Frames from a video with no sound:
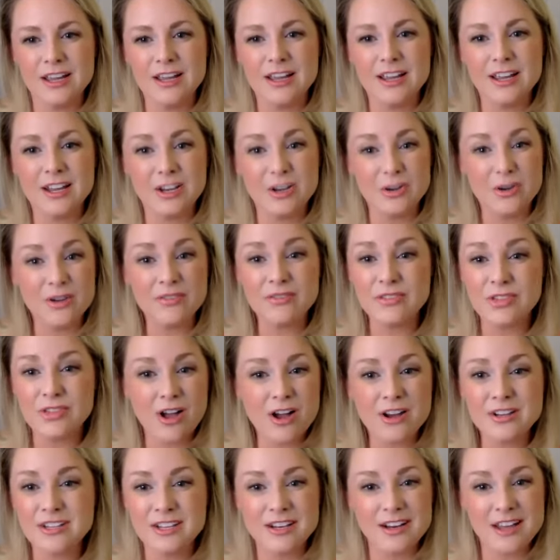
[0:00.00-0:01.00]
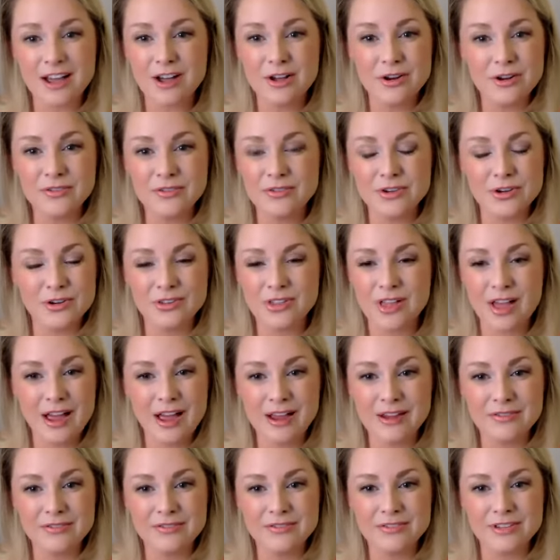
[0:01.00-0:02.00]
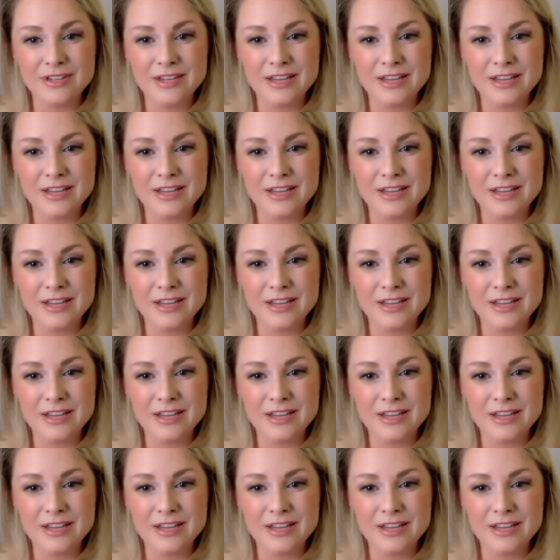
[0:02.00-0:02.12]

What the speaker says: And you have locked it out of your life.